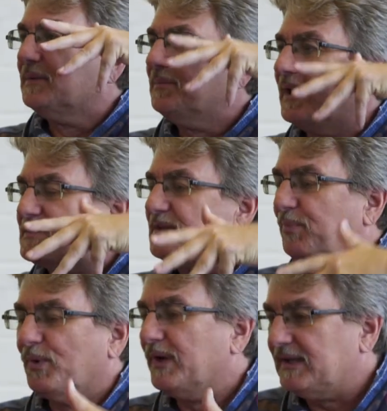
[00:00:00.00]
Because the
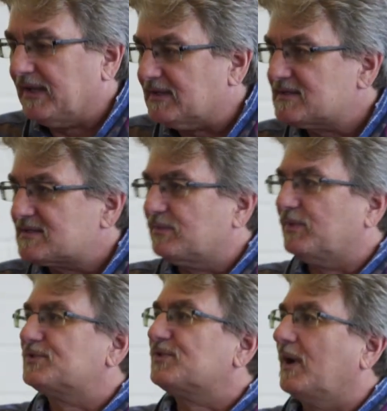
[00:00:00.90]
point is
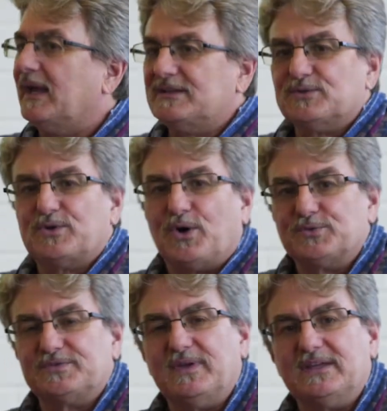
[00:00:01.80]
we're trying to
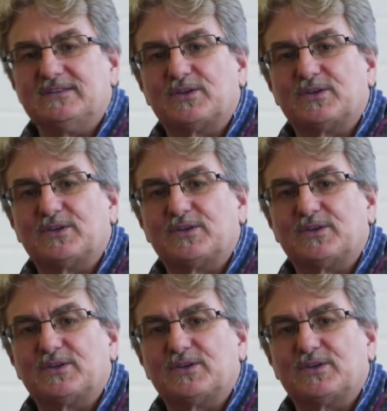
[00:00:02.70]
cultivate